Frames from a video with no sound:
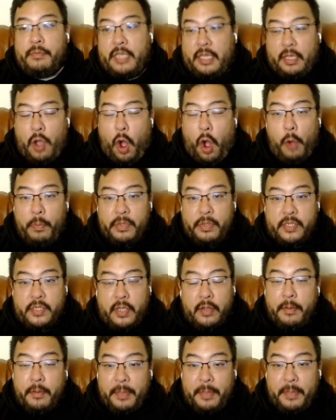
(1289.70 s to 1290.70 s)
Homa's
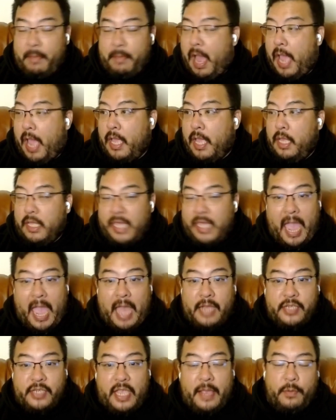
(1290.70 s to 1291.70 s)
going to be my
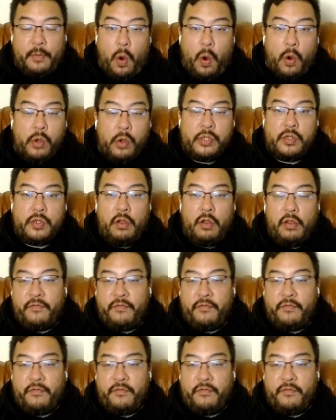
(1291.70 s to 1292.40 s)
cash game cornerstone, the